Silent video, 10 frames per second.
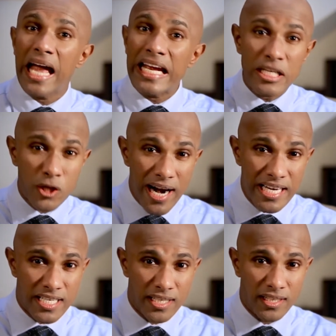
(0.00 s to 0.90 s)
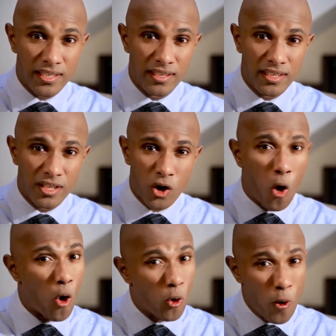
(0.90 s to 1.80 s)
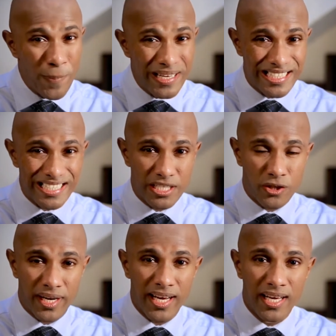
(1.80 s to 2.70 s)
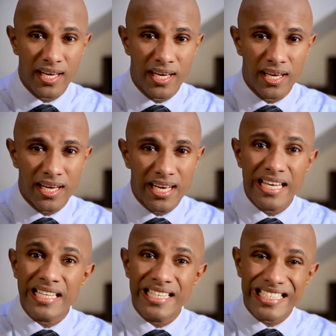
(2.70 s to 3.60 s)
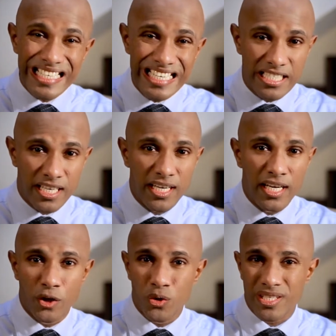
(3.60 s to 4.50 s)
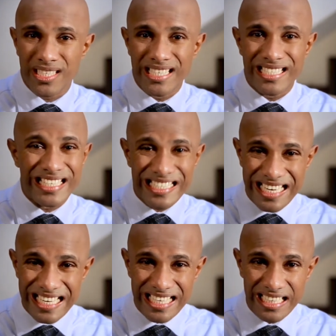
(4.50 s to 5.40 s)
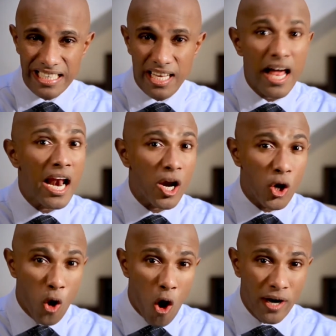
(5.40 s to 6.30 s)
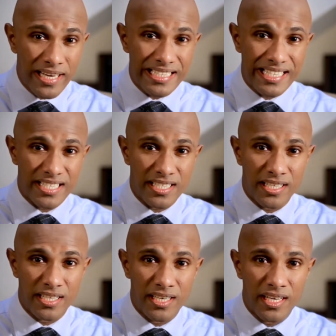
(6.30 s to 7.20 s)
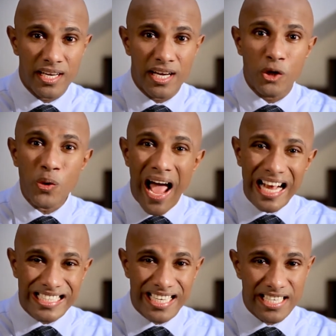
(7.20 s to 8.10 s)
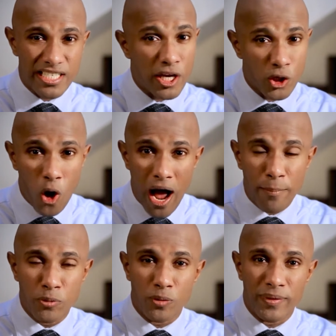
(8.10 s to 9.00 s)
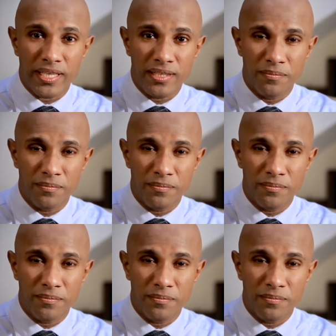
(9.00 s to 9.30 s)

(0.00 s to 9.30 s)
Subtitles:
In traditional or open surgery, the surgeon uses a single long incision to access your abdomen.